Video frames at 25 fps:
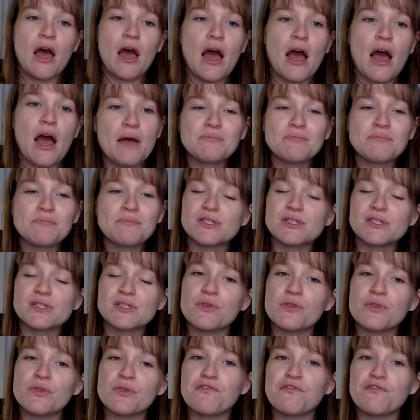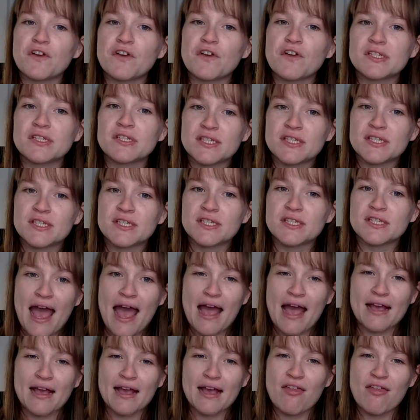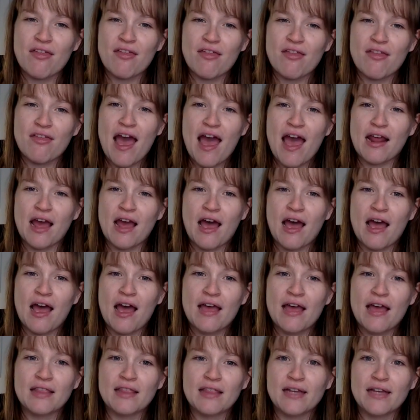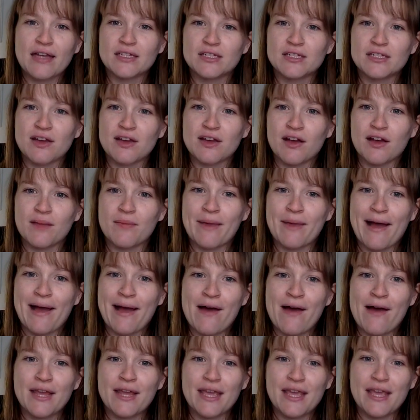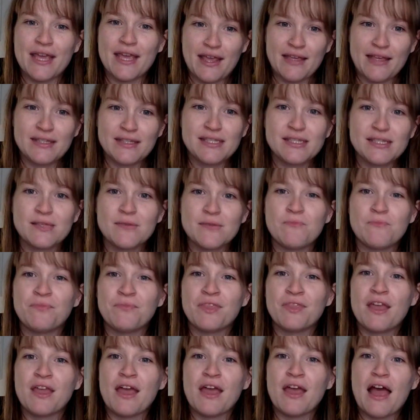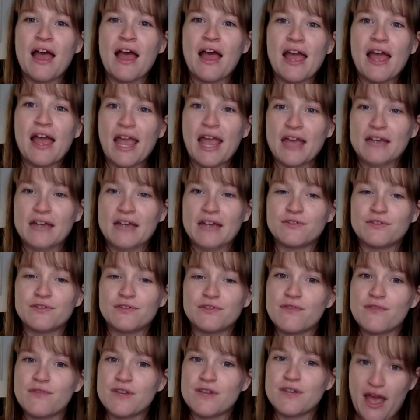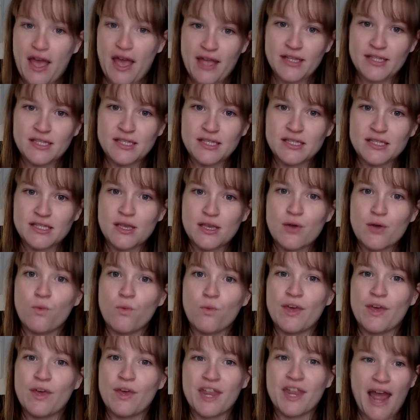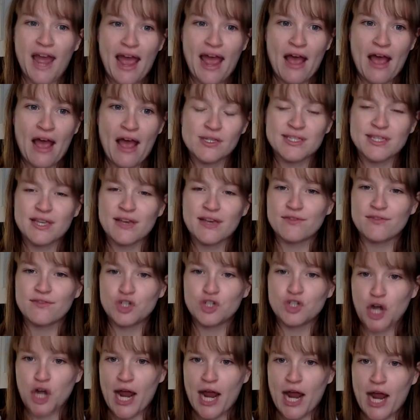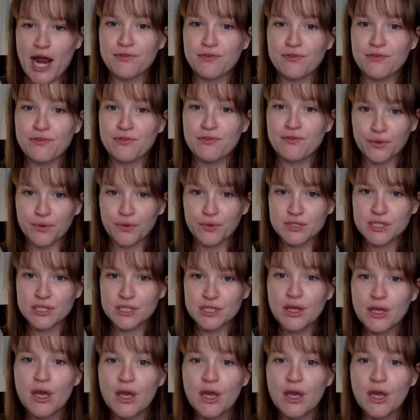So the first snack that I like to talk about is a handful of nuts with an ounce of dried fruit.